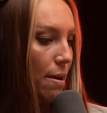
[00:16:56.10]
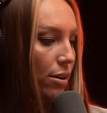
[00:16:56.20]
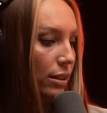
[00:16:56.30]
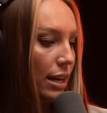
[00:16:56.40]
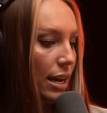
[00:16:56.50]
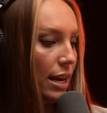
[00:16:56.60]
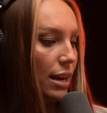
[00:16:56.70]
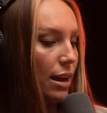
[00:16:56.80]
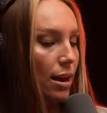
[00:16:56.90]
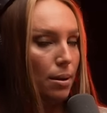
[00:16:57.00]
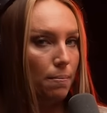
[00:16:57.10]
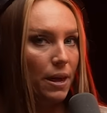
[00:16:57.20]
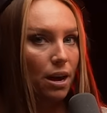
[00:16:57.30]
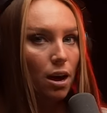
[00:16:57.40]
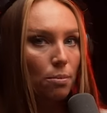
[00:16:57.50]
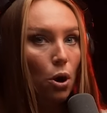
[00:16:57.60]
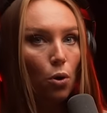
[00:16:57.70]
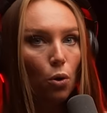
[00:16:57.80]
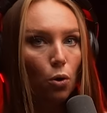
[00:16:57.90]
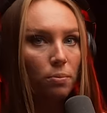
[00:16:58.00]
Apparently, they come
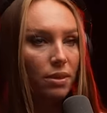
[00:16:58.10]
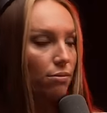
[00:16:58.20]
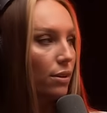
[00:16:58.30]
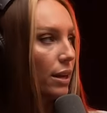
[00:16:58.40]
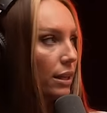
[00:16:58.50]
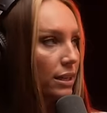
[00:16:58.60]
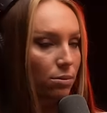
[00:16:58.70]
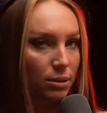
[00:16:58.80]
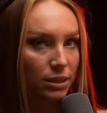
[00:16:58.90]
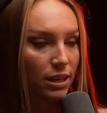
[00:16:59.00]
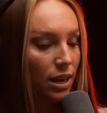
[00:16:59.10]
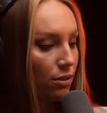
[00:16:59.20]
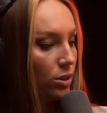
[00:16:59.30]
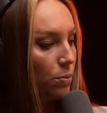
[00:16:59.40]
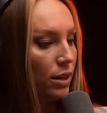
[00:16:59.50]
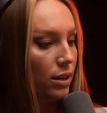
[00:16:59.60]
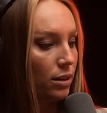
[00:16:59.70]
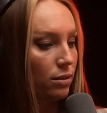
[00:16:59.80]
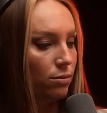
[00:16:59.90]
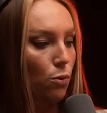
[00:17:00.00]
home. They feel like things have been safe. It's
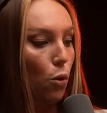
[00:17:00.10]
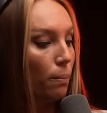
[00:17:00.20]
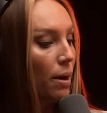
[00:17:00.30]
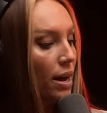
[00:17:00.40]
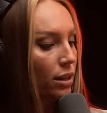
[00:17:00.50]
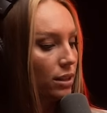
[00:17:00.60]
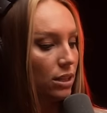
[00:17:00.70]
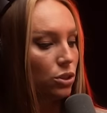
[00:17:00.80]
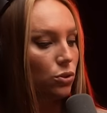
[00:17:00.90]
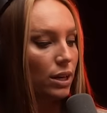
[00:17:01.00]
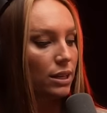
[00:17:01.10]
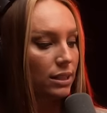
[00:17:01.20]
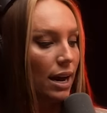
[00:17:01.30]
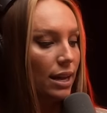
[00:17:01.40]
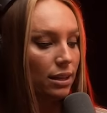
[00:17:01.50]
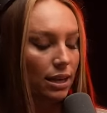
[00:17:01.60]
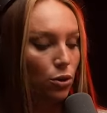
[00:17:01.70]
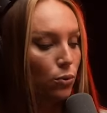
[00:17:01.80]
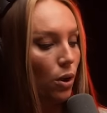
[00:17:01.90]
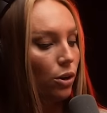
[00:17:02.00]
been 4 months. And so they decide that they
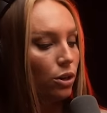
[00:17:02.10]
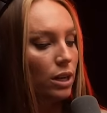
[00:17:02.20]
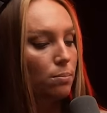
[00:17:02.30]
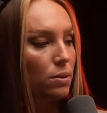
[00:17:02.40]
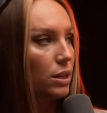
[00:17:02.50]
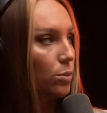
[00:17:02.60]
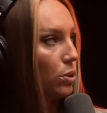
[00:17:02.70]
no longer need police